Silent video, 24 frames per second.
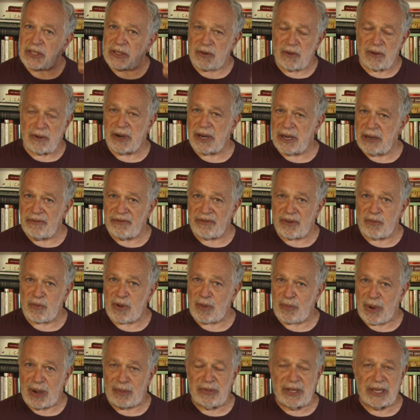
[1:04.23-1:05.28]
story
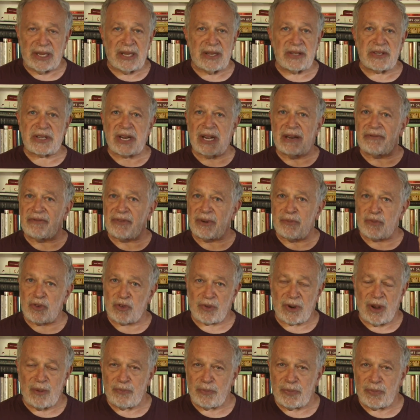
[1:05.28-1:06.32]
from Republicans and from
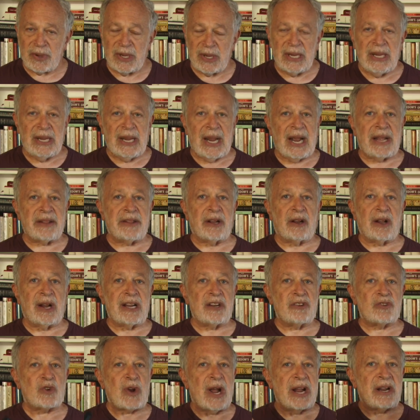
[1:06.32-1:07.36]
Trump, and they're
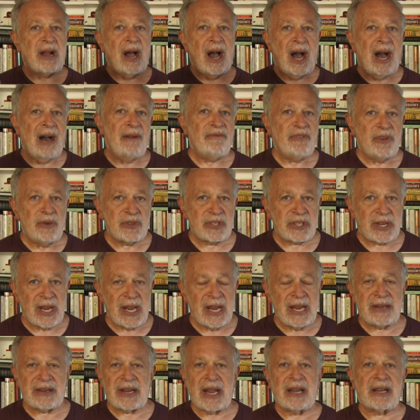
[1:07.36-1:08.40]
going to try to
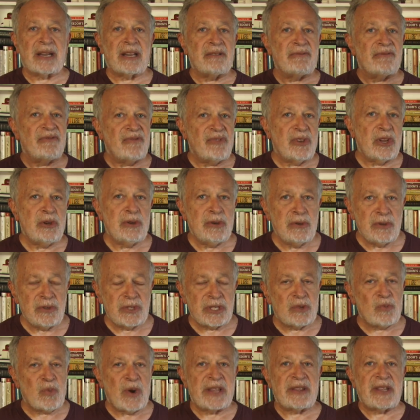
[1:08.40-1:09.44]
obfuscate and
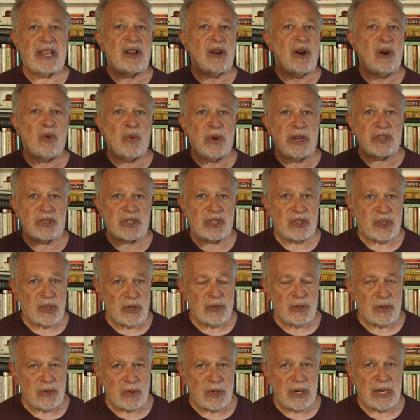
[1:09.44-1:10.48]
confuse the way they always
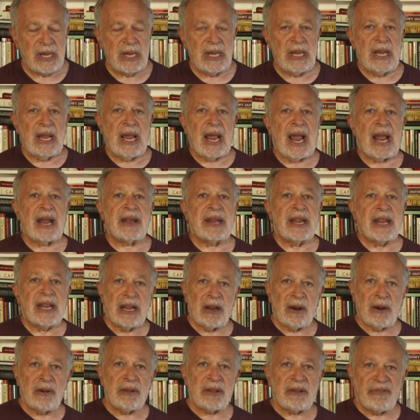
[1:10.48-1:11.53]
do. And
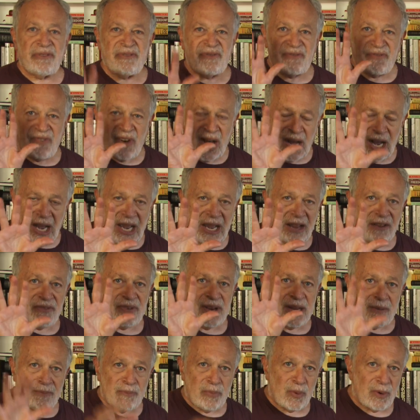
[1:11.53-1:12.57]
here are the
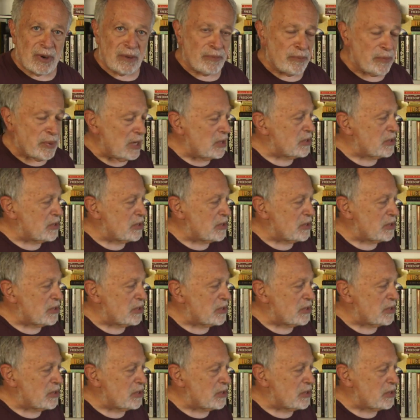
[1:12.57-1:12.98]
5 important